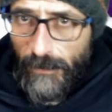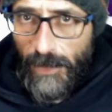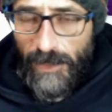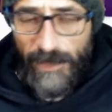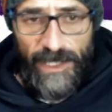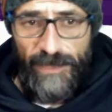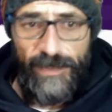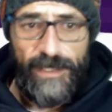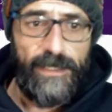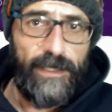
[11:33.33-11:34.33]

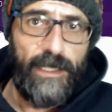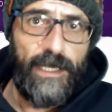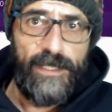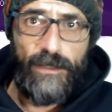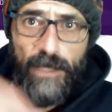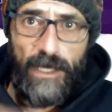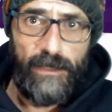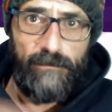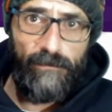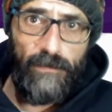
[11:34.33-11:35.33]
transfers, and then
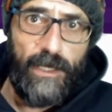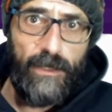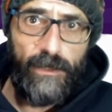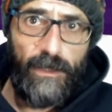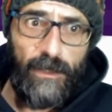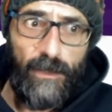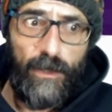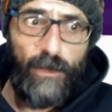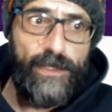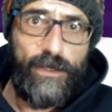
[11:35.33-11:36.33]
I
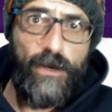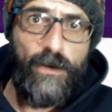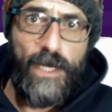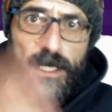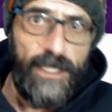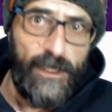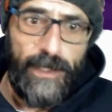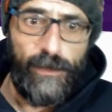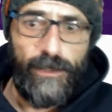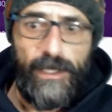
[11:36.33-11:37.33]
always go
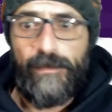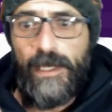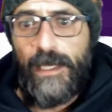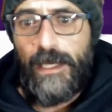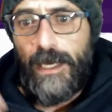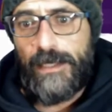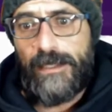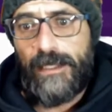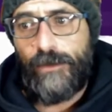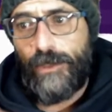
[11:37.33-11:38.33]
speak to them, ask
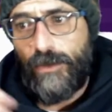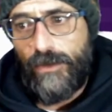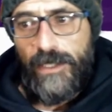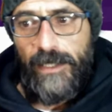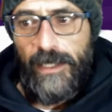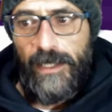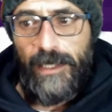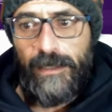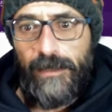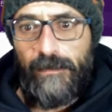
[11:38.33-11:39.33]
them to reconsider,
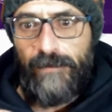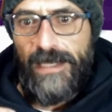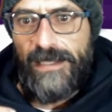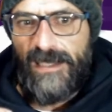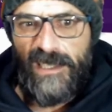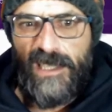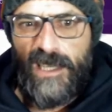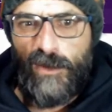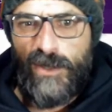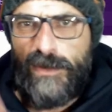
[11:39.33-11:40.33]
and basically
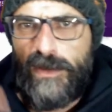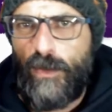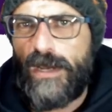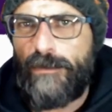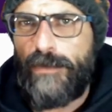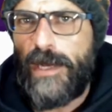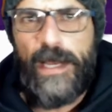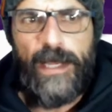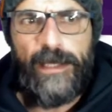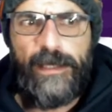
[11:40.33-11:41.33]
there was only one player
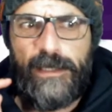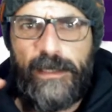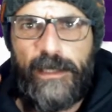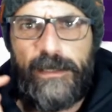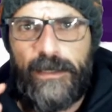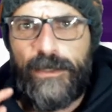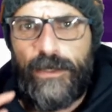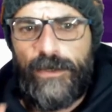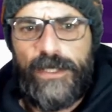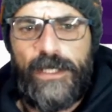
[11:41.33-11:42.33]
I think that they didn't
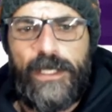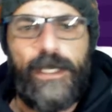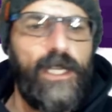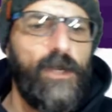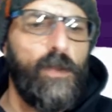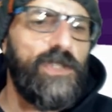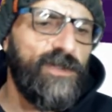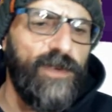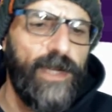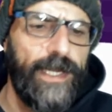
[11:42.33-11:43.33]
reconsider, which is
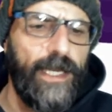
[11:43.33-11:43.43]
fine.